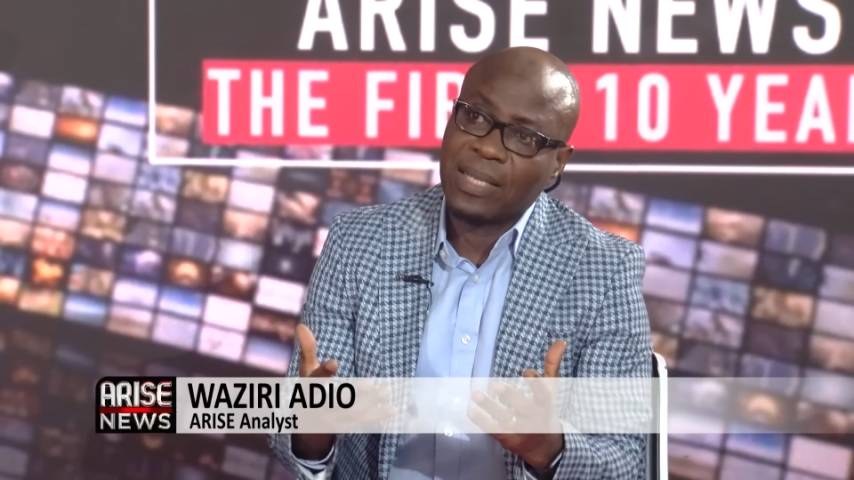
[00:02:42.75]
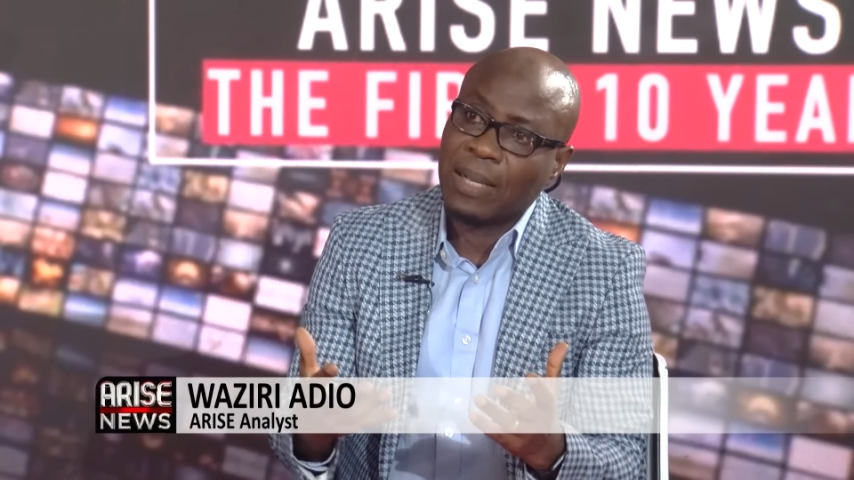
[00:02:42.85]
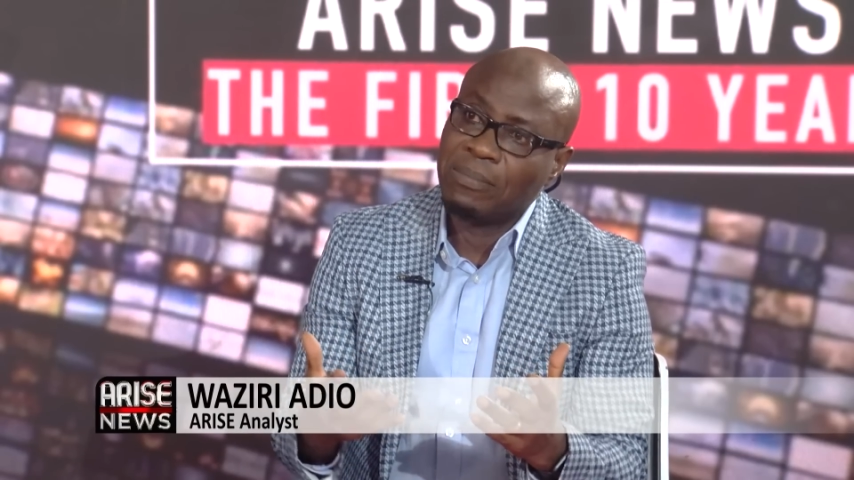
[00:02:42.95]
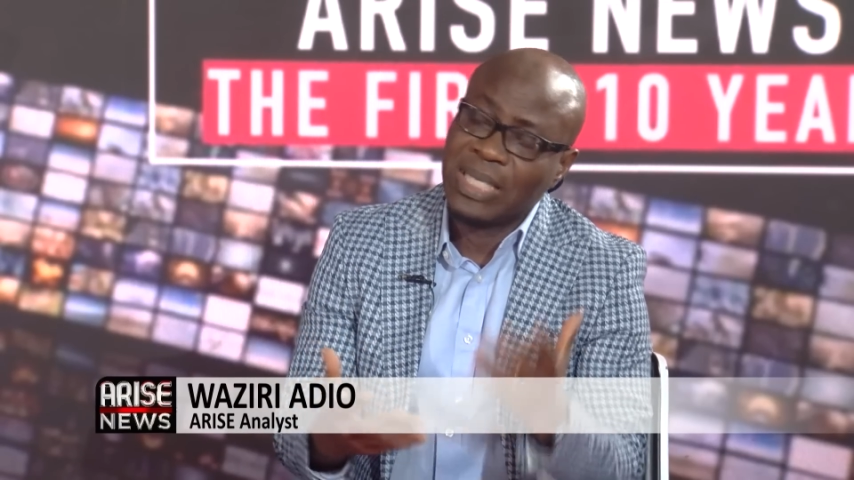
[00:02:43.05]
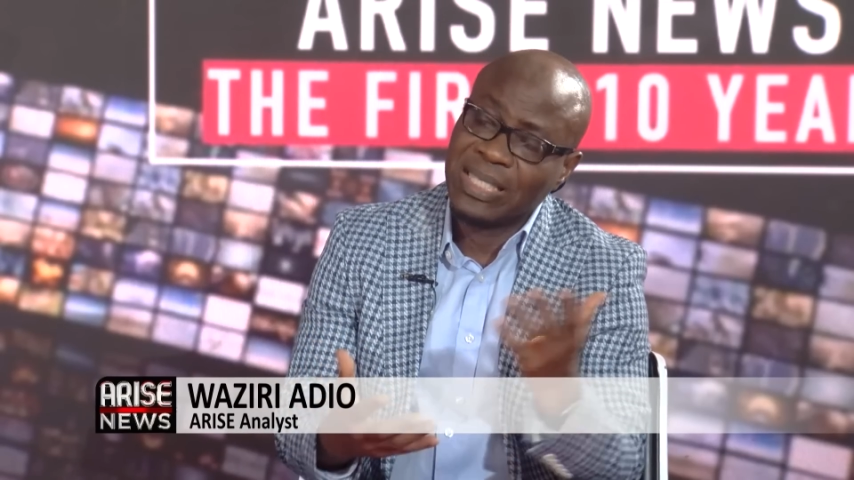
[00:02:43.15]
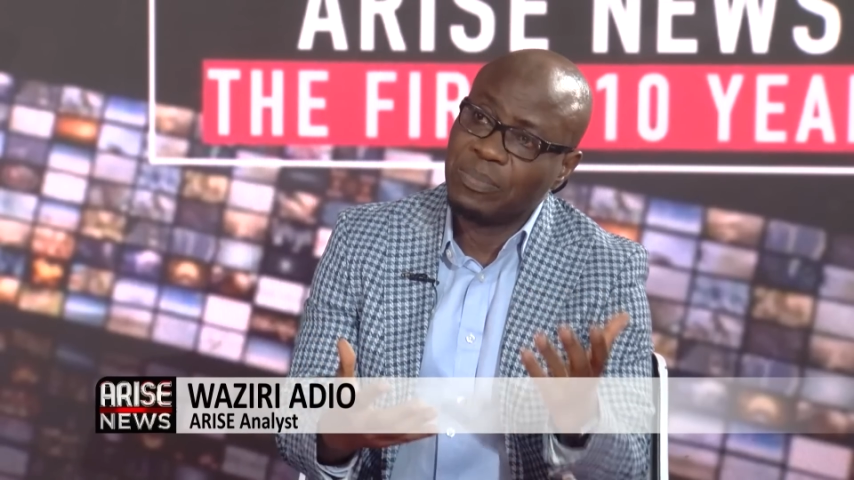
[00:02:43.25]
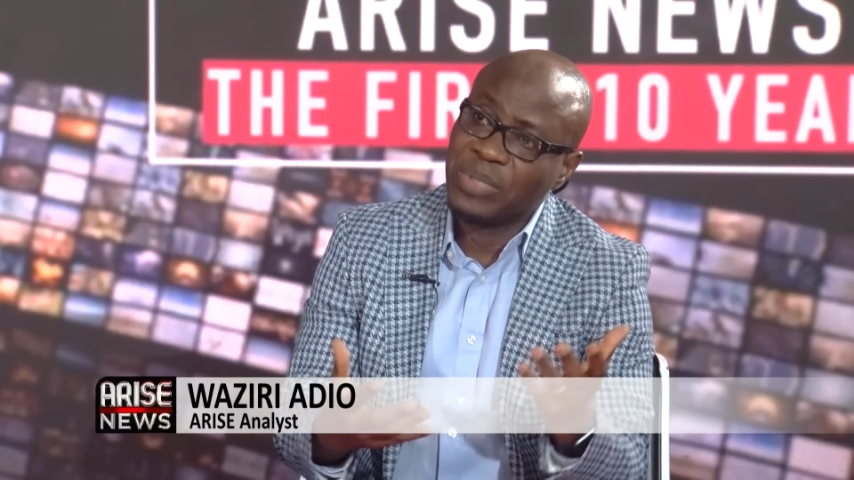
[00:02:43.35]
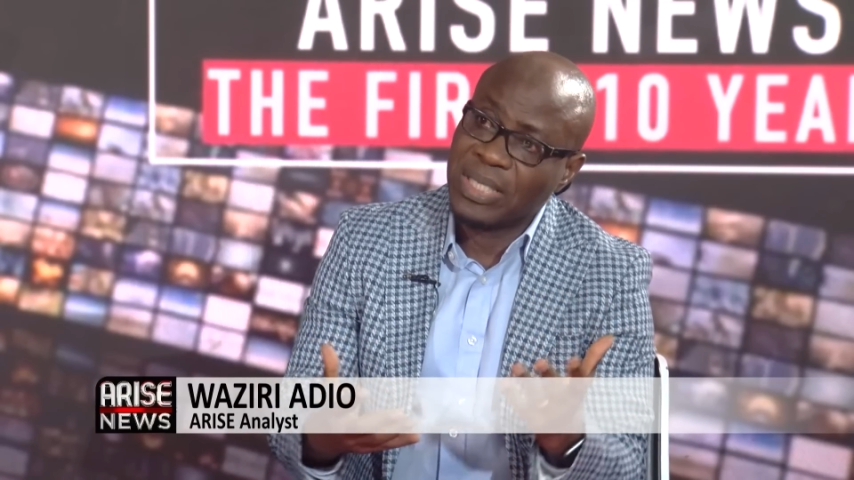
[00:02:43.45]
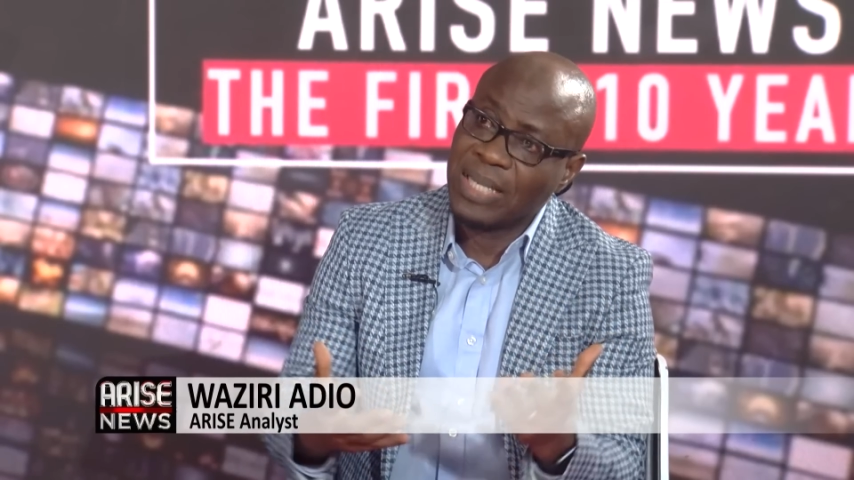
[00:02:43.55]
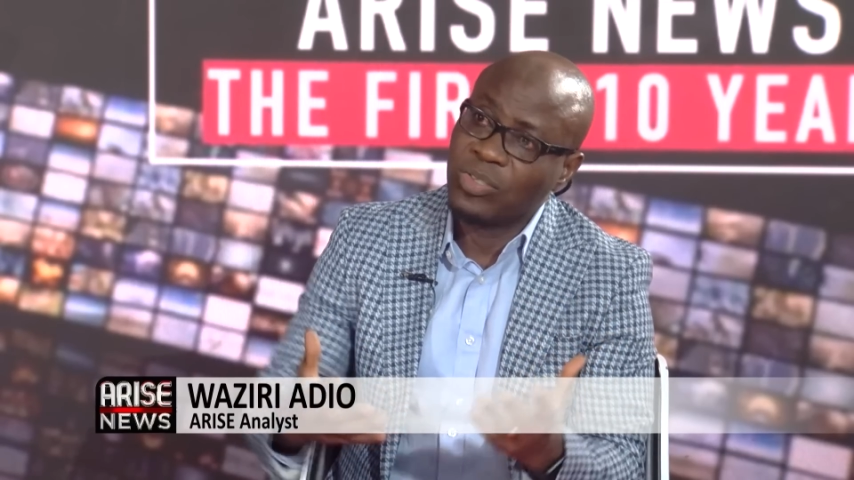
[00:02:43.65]

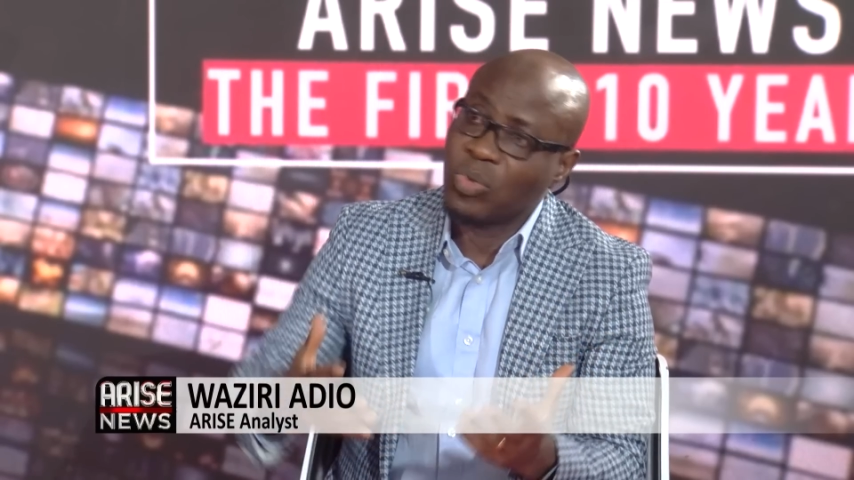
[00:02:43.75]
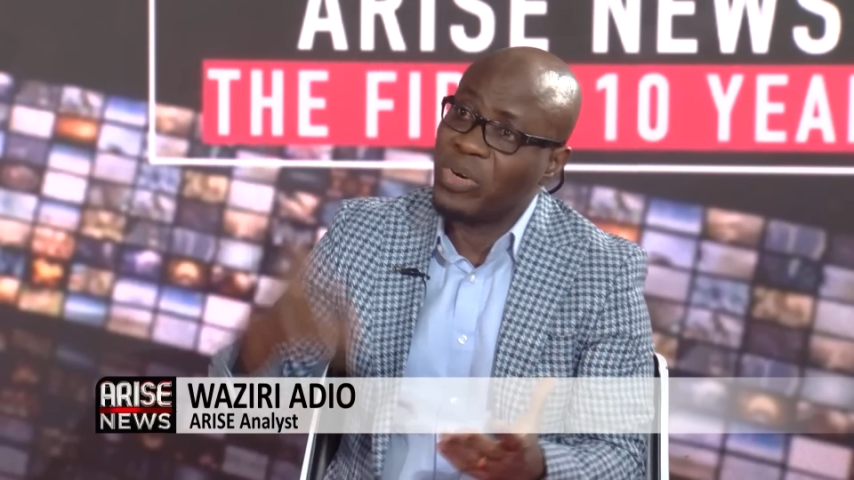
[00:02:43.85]
30% to more